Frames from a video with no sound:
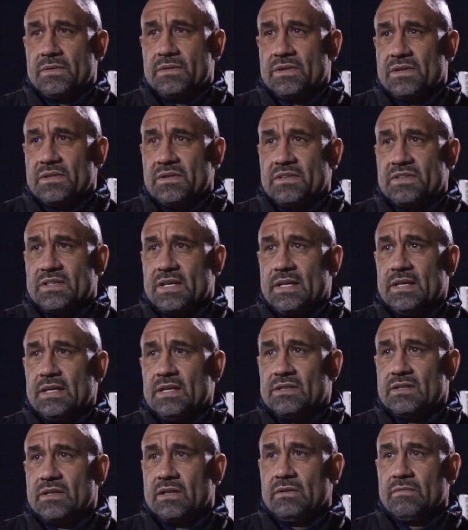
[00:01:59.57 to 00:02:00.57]
the saying
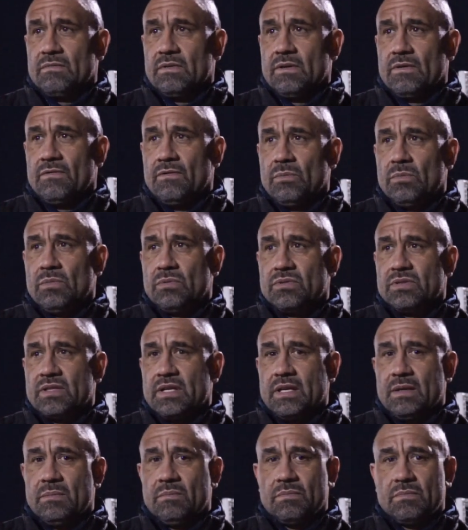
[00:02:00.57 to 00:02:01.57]
is that a football
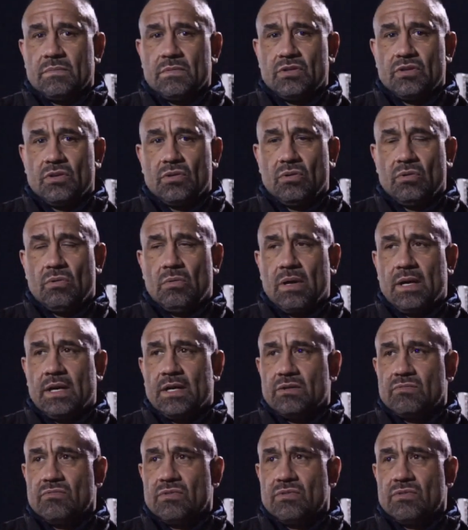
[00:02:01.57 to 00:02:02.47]
team should always